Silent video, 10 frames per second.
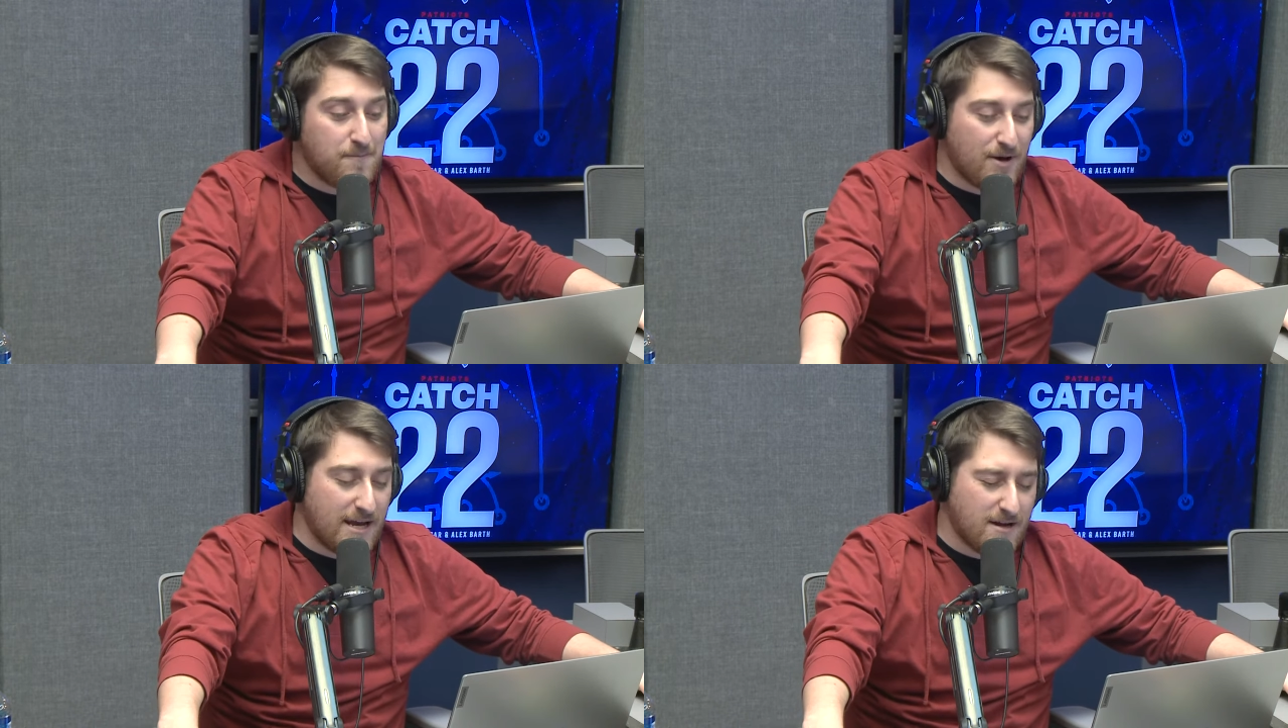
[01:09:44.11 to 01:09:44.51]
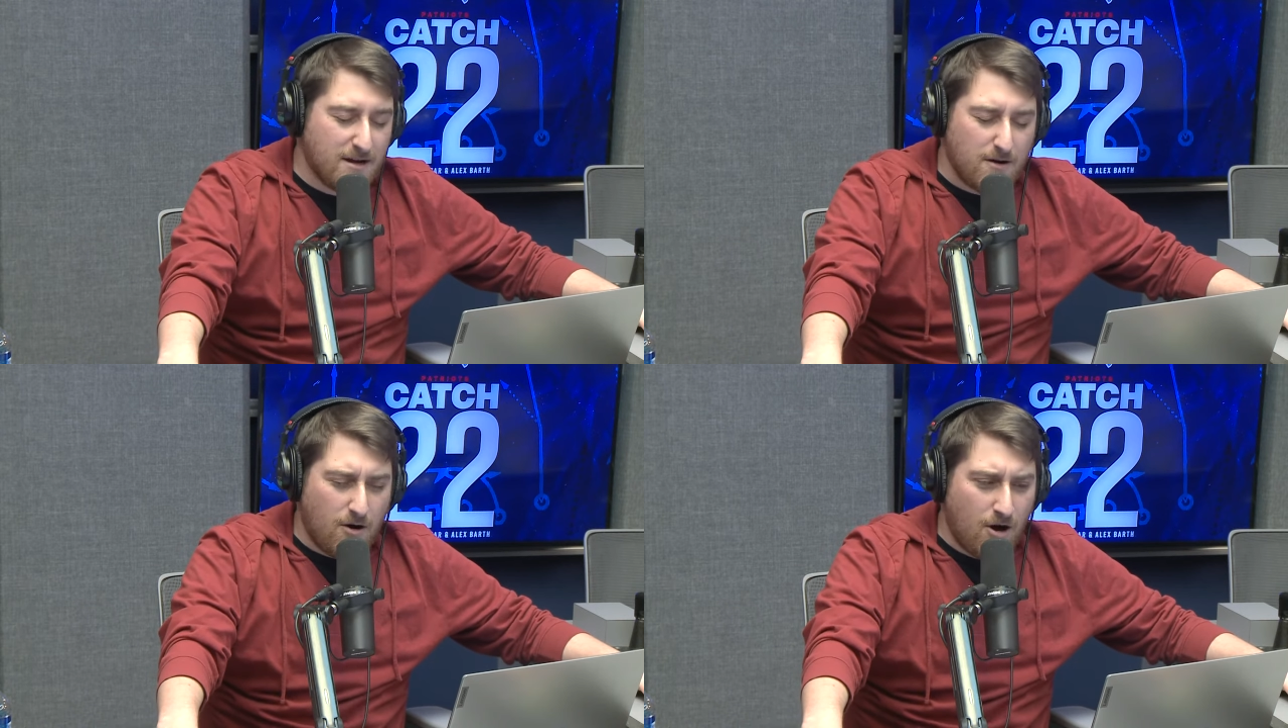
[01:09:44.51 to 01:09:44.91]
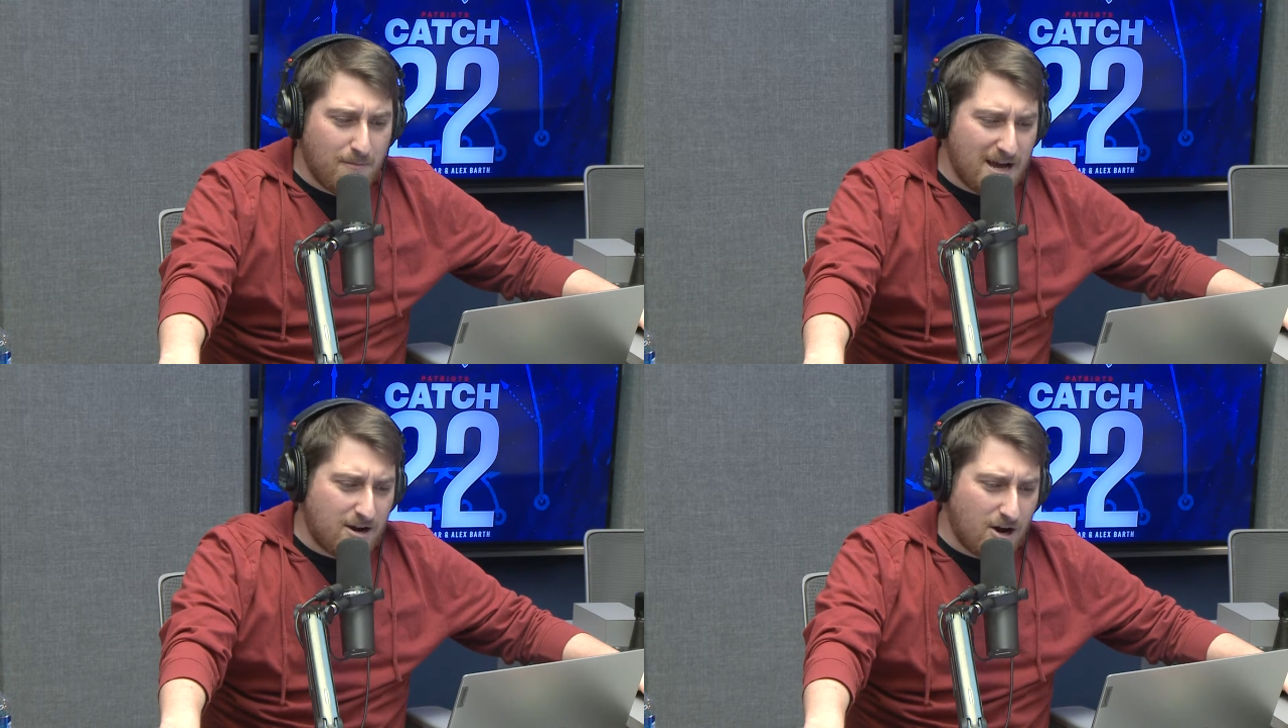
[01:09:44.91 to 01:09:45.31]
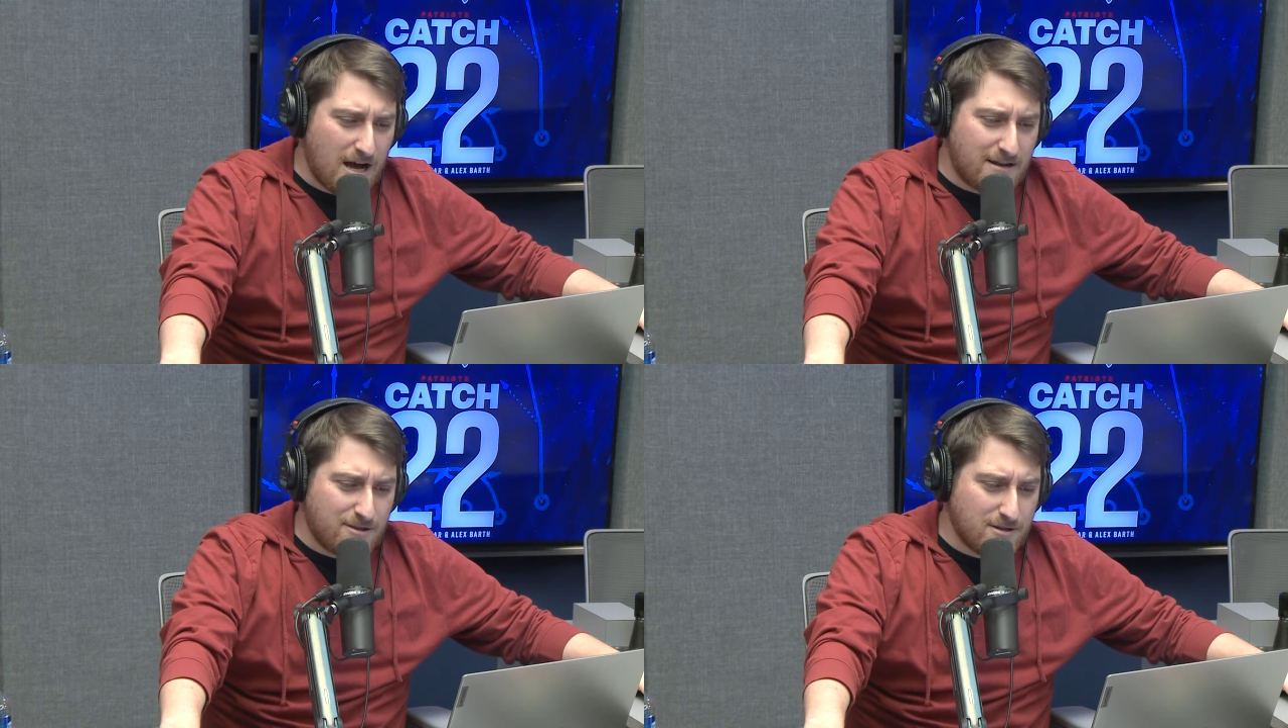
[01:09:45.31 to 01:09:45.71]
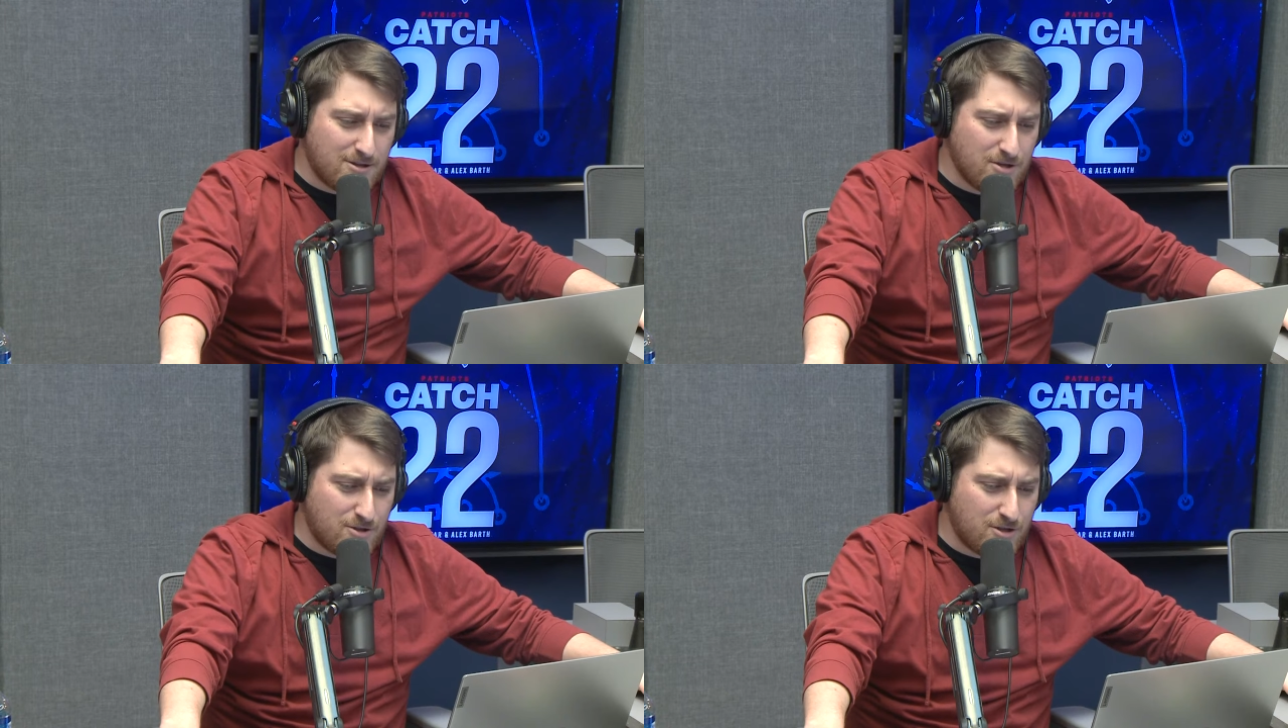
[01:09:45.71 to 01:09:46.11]
But oh my God, the
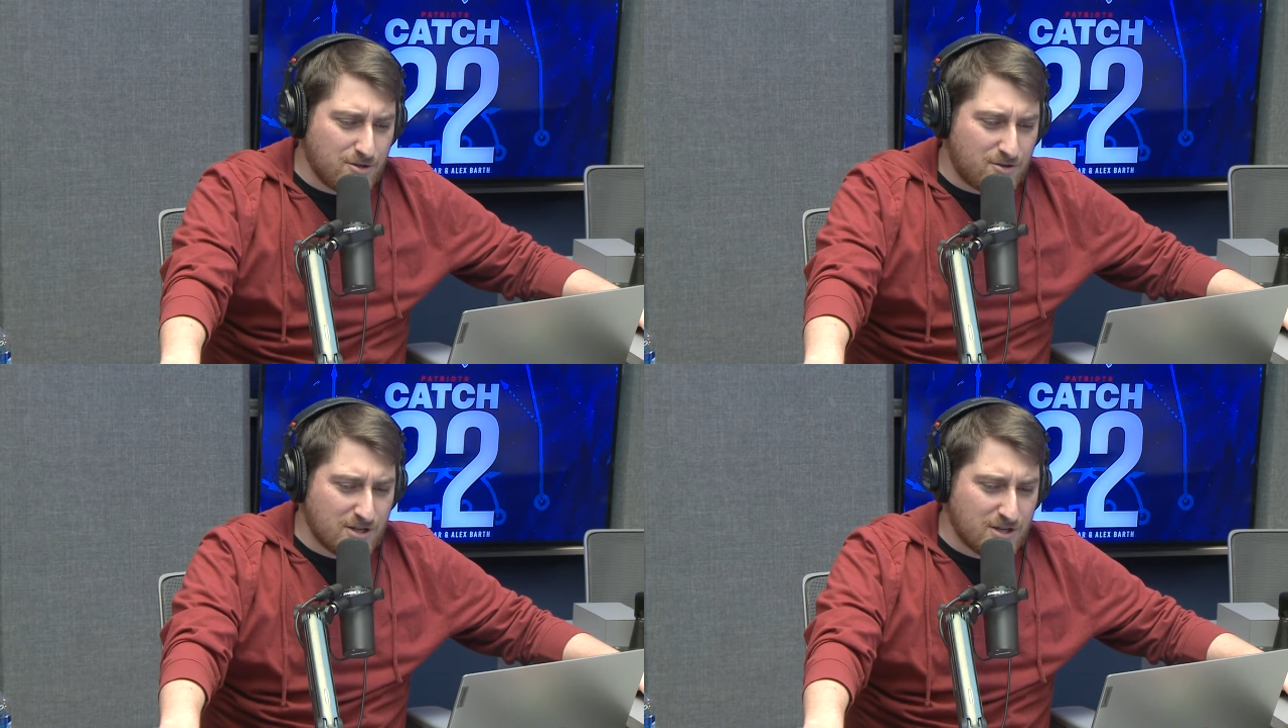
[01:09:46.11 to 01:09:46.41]
the the,